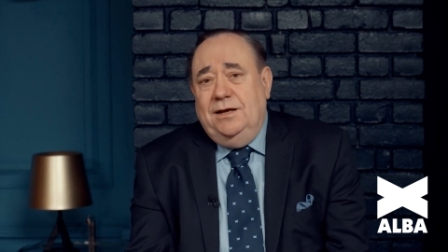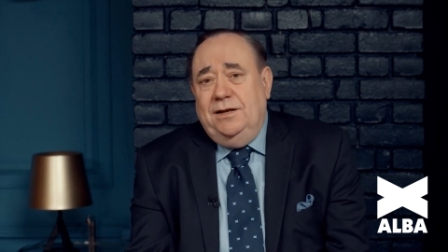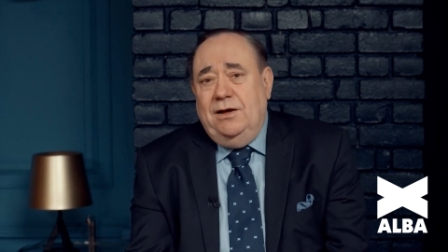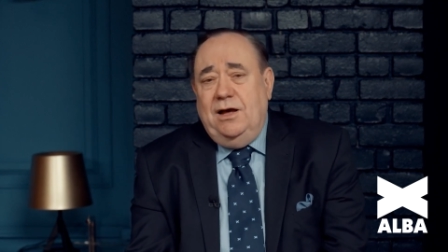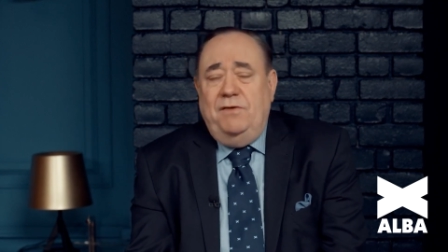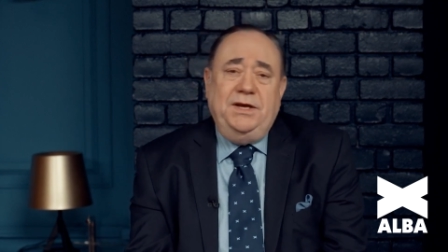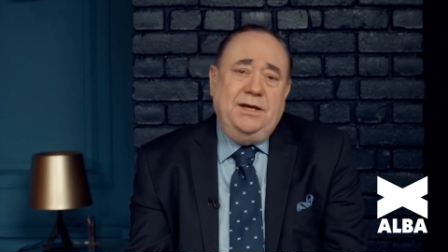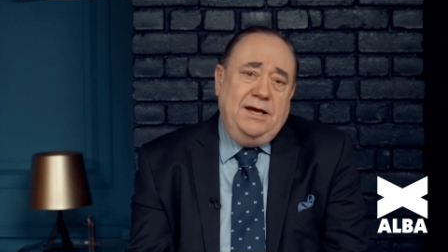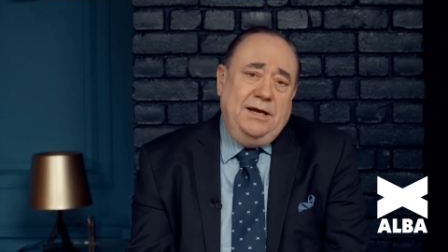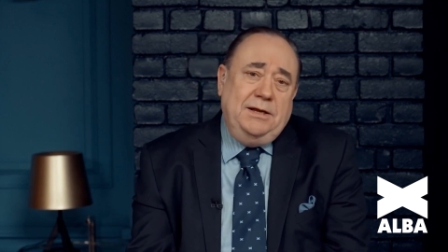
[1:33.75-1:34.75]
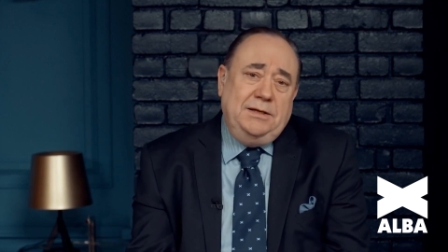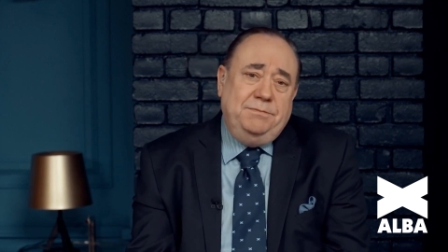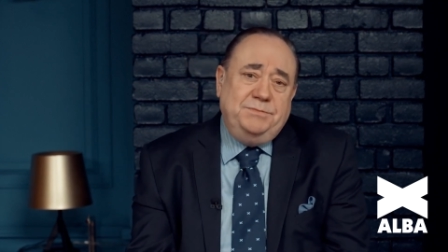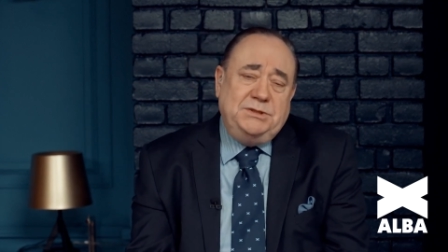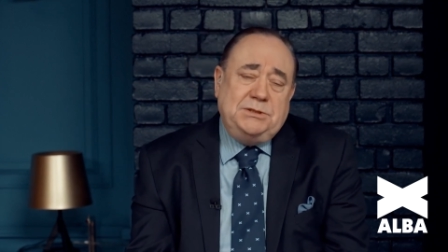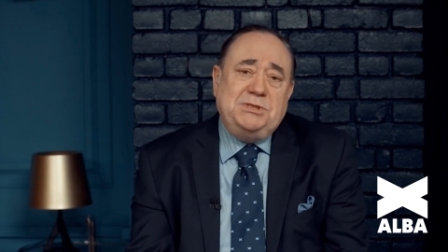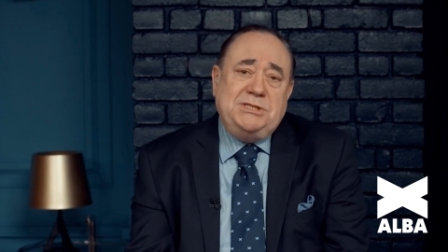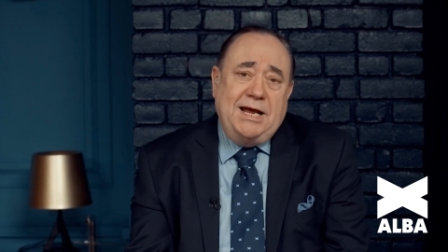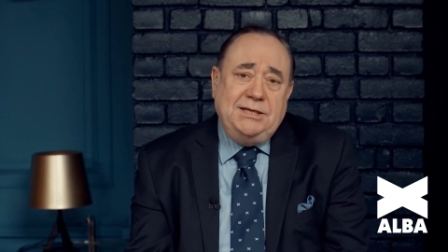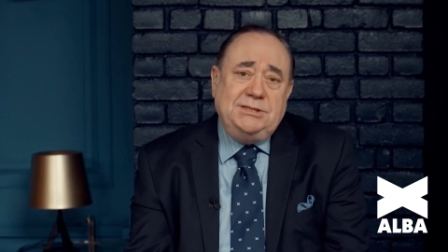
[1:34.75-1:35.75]
Now, having
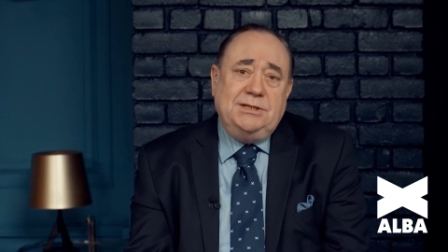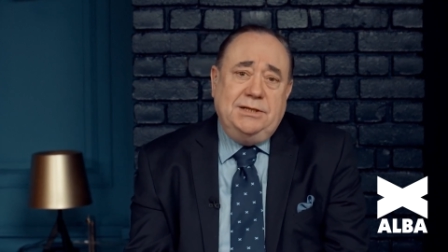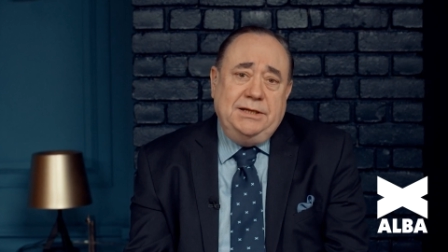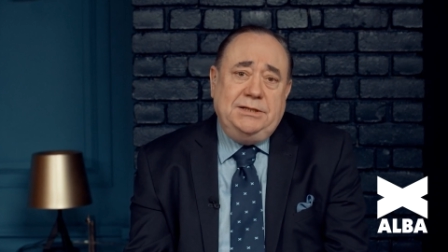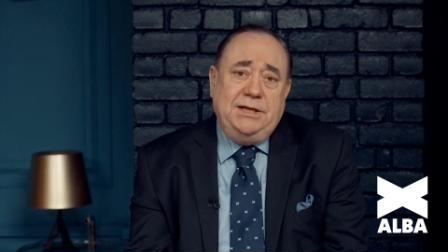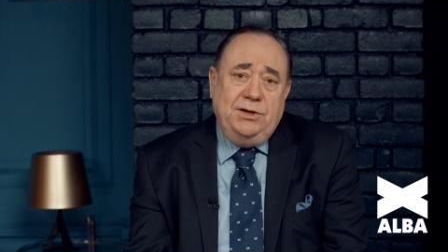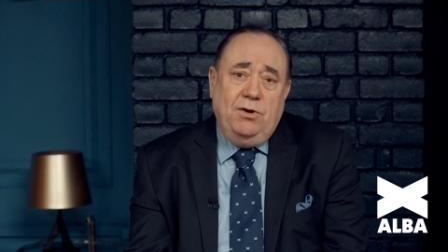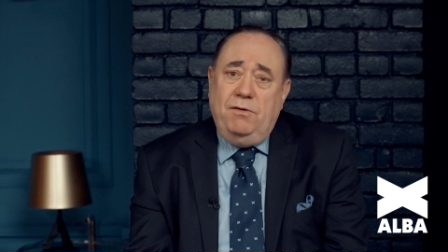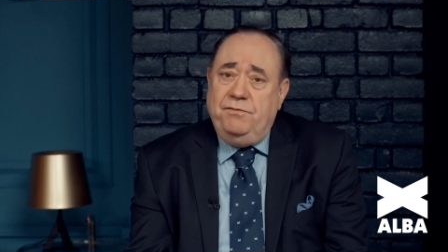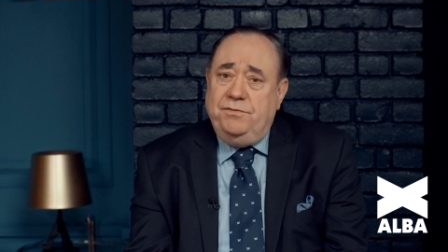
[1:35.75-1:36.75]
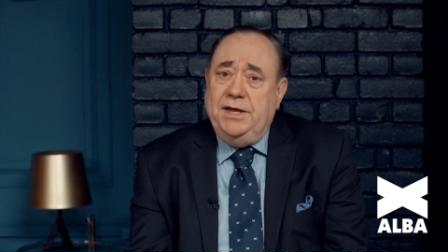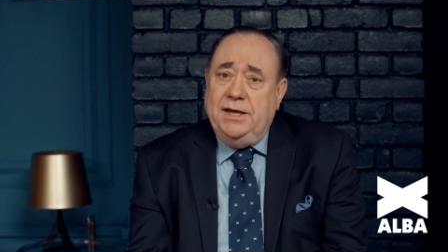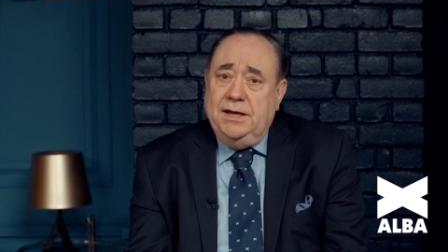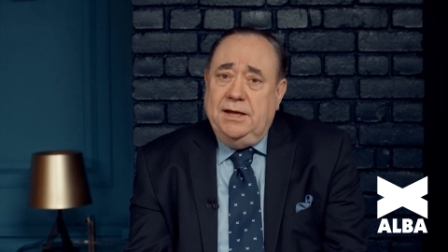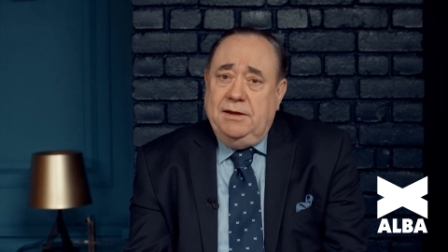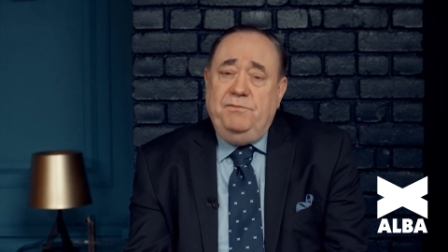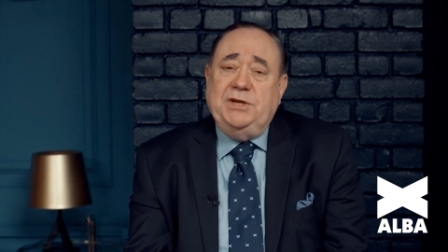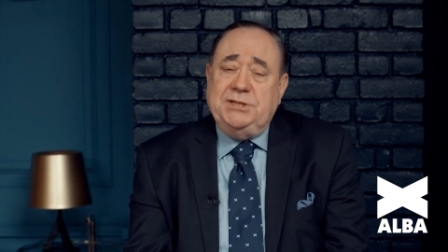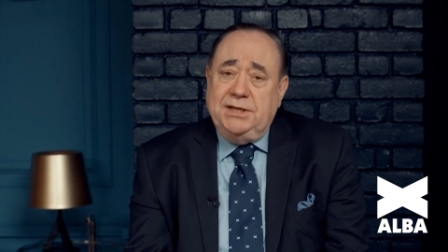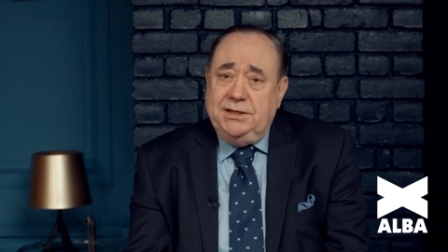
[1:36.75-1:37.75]
substantially teed off the
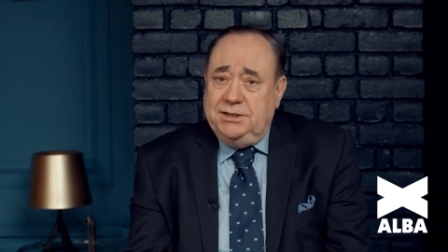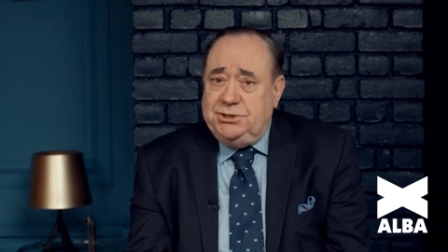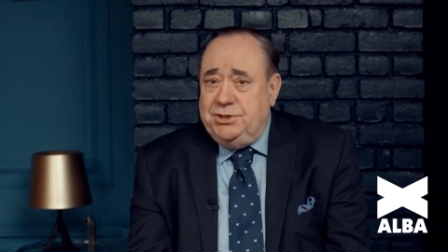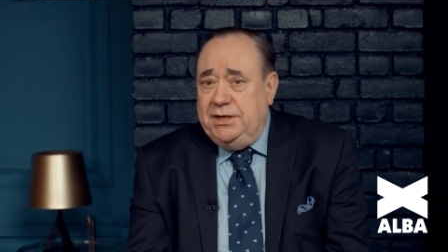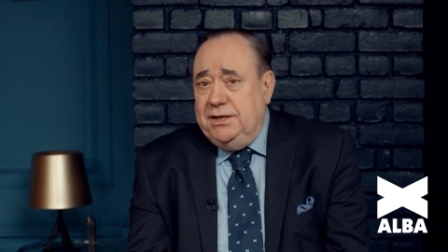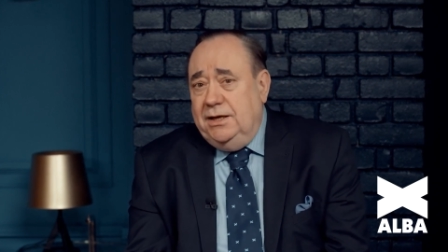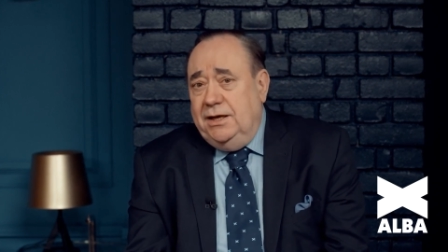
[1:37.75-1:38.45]
fishing industry